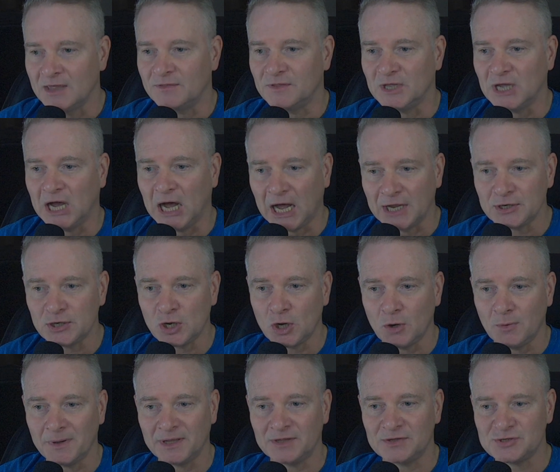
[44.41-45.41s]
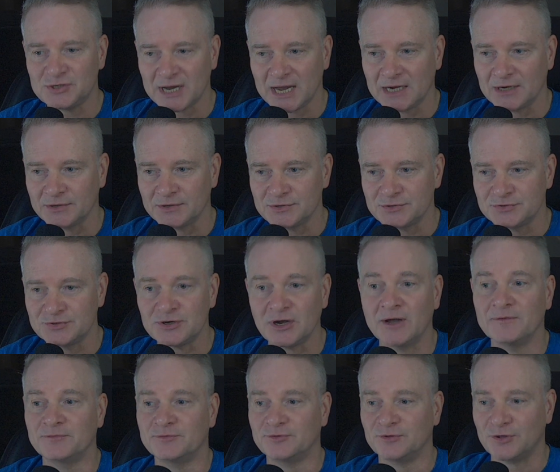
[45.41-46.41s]
the ongoing challenge
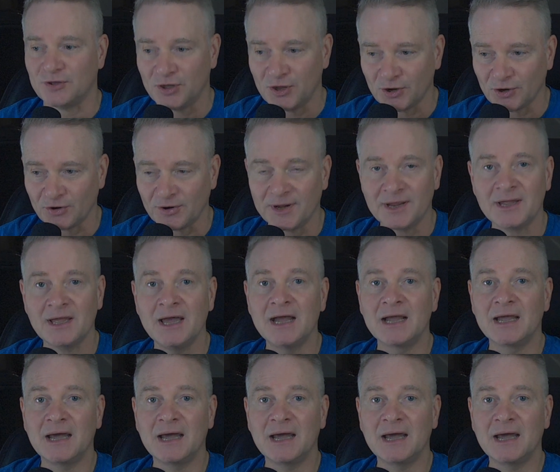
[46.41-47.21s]
of securing